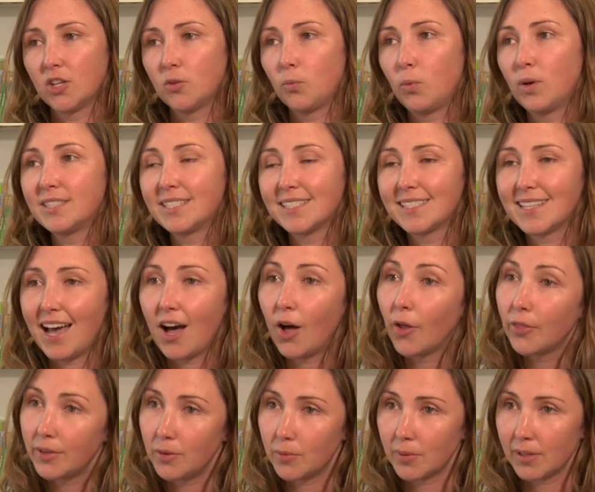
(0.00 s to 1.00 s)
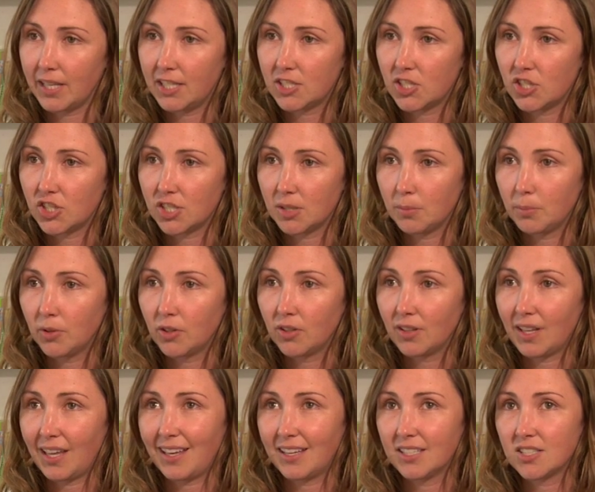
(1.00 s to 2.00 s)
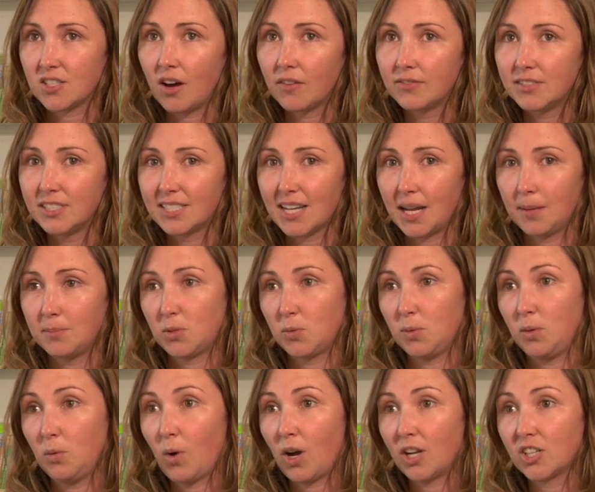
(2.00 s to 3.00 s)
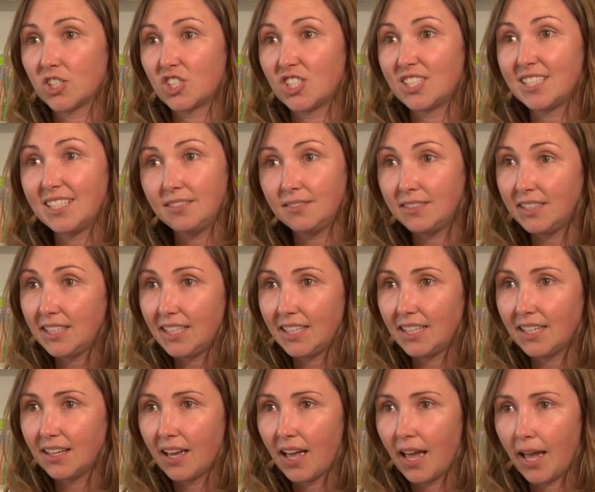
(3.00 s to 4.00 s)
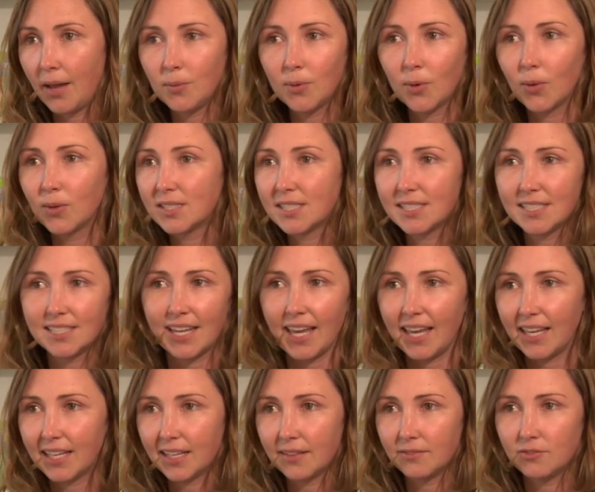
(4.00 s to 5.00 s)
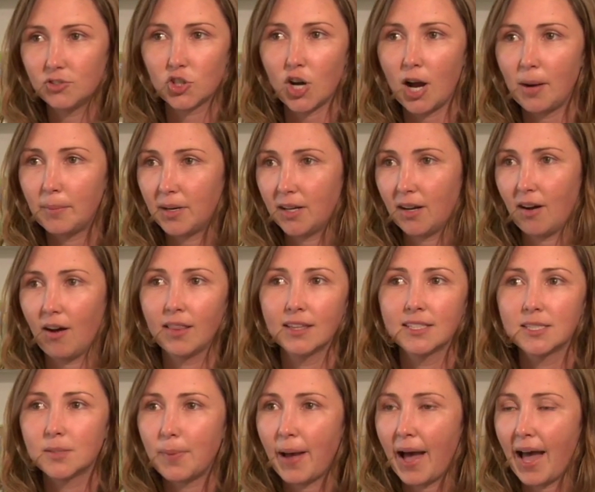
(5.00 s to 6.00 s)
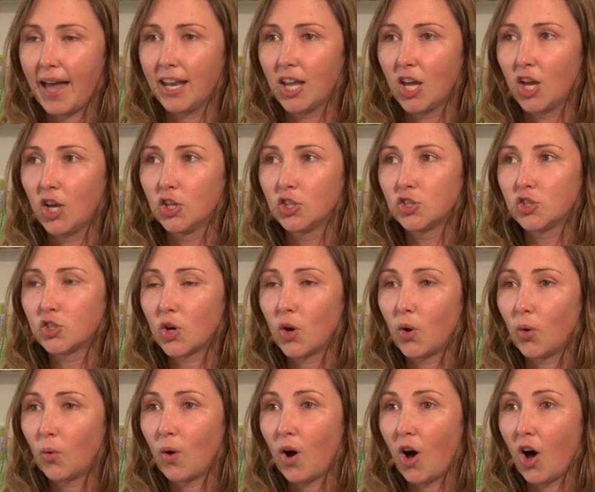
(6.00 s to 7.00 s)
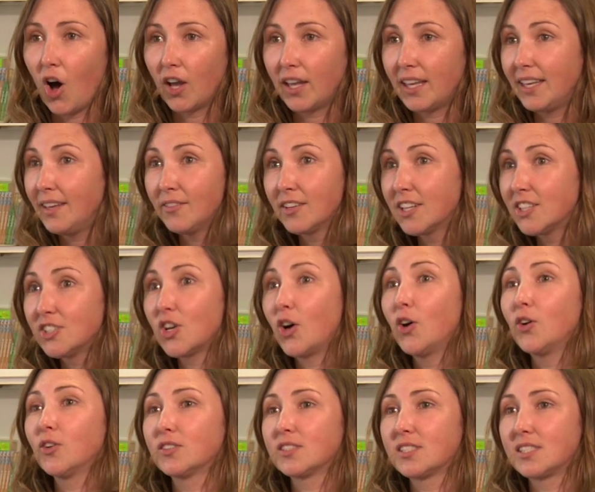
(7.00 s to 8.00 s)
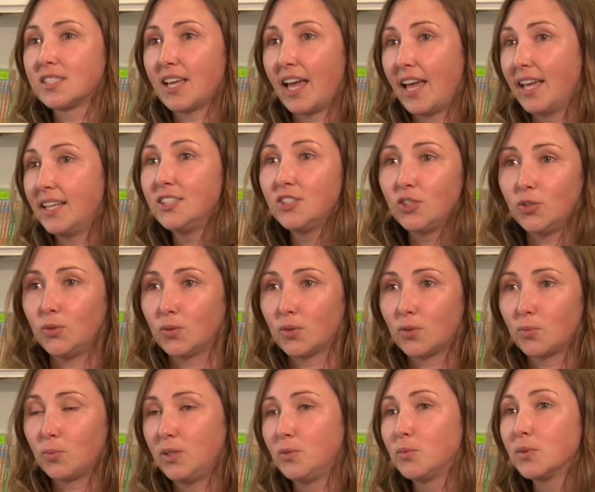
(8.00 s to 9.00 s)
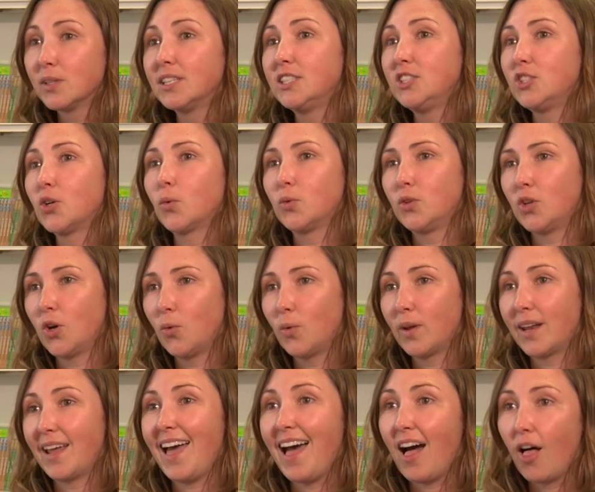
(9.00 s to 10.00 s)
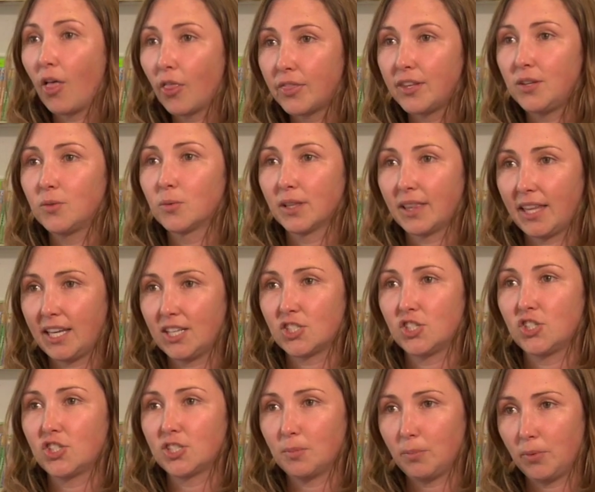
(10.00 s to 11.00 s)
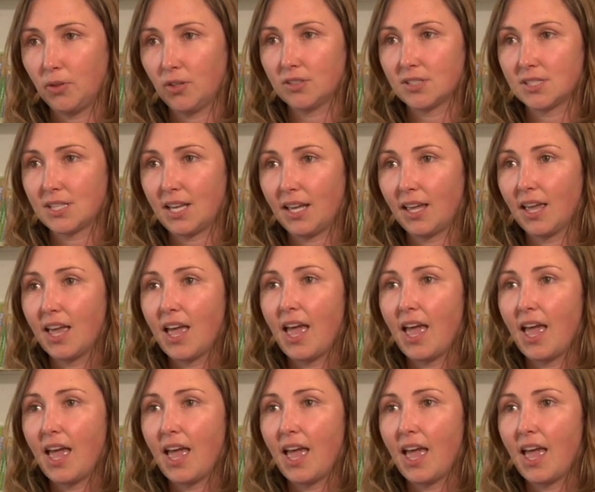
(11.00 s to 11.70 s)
What does a healthy relationship look like? Because oftentimes we watch TV and we only see negative, drama, all this bad. So even adults and youth, we really don't know what a healthy relationship looks like.